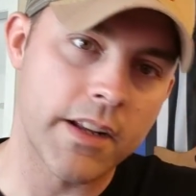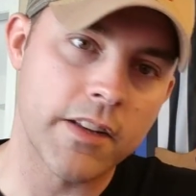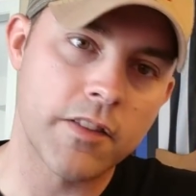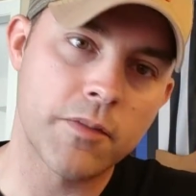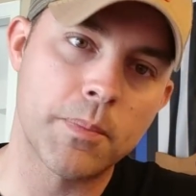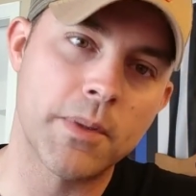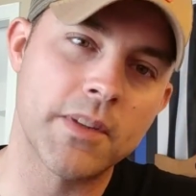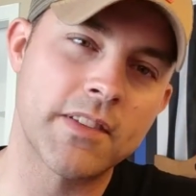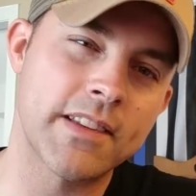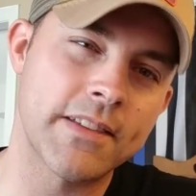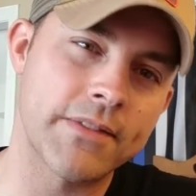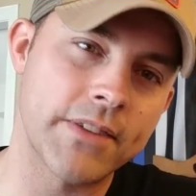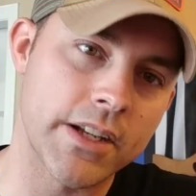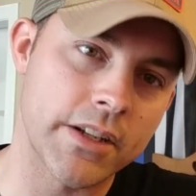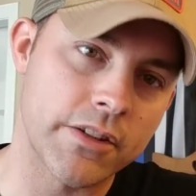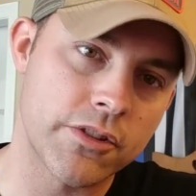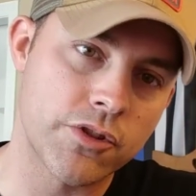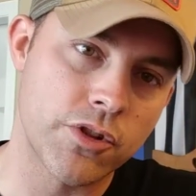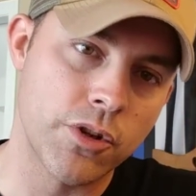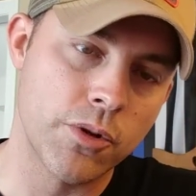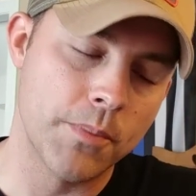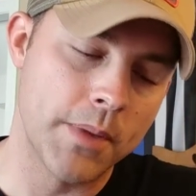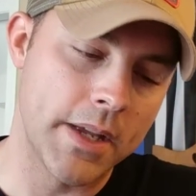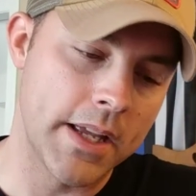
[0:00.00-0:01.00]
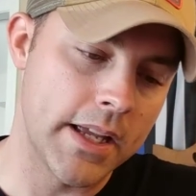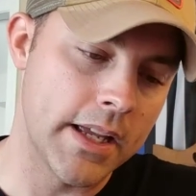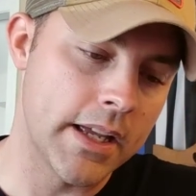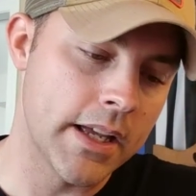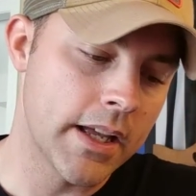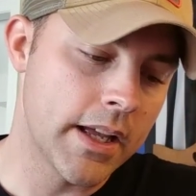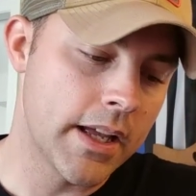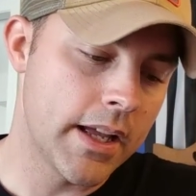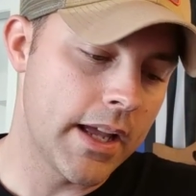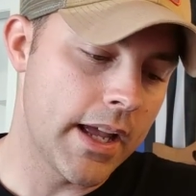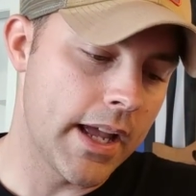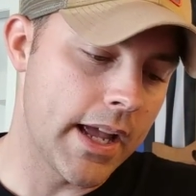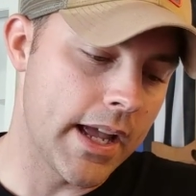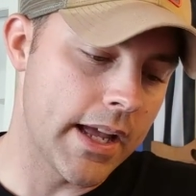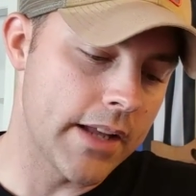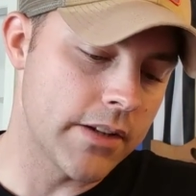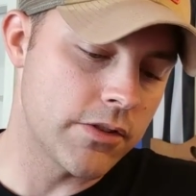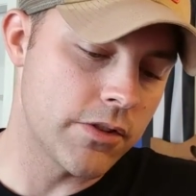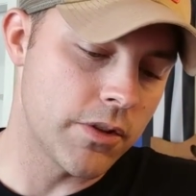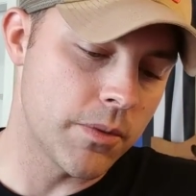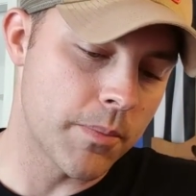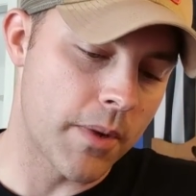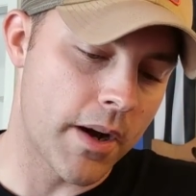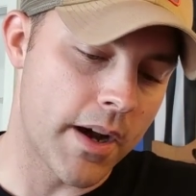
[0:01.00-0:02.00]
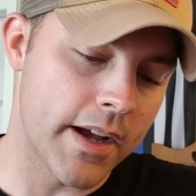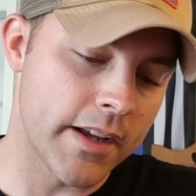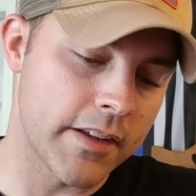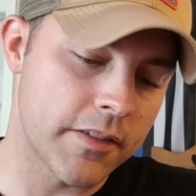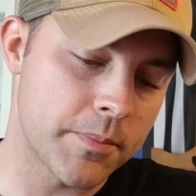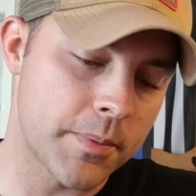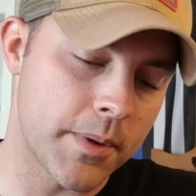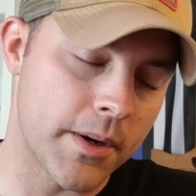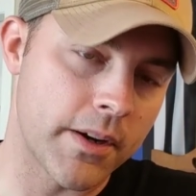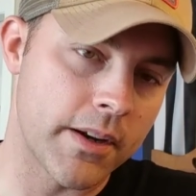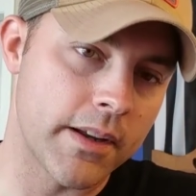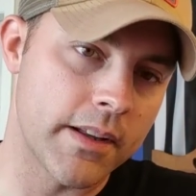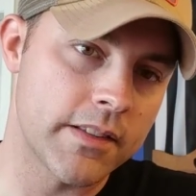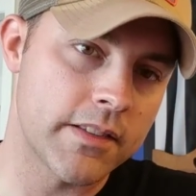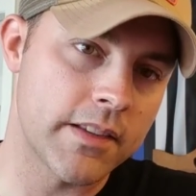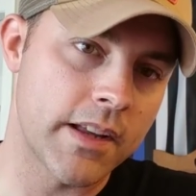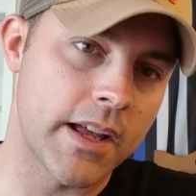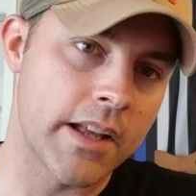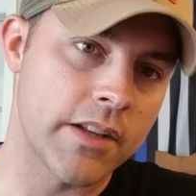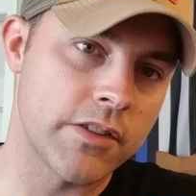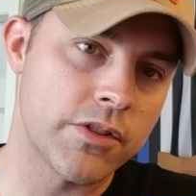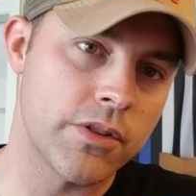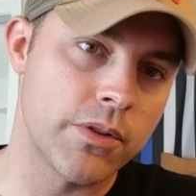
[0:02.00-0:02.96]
It's specific to me and to my experience and